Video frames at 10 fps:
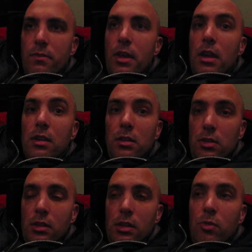Then
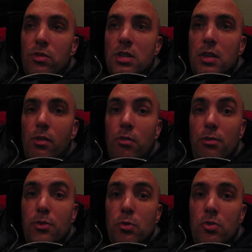you receive a
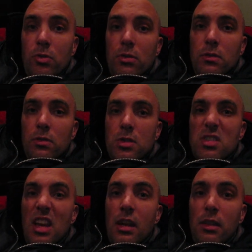refusal
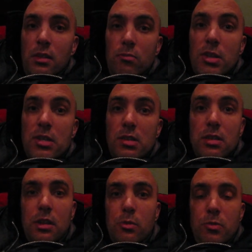stating the reasons
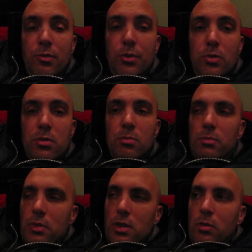that it was refused
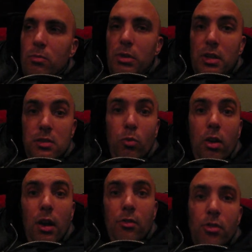because of
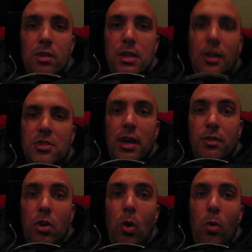whatever is outside
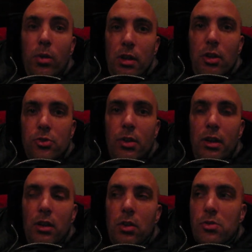of code that you're
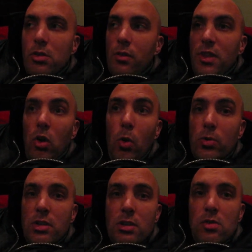trying to do. So if the
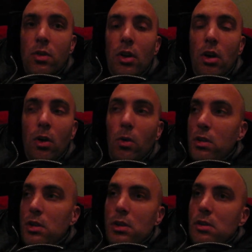code says you can go
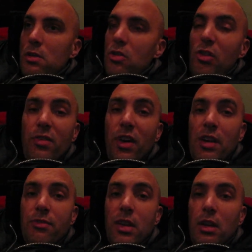
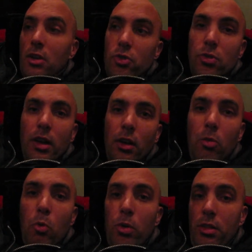thirty-five feet and you're trying to go
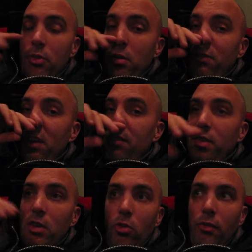more than thirty-five
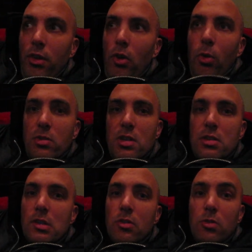feet, or if the code
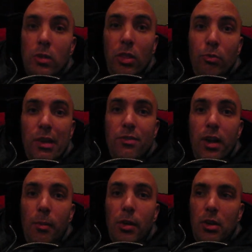says you're doing three
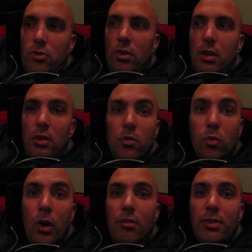family and you're trying to do
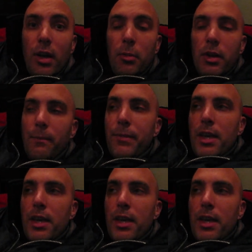twelve family.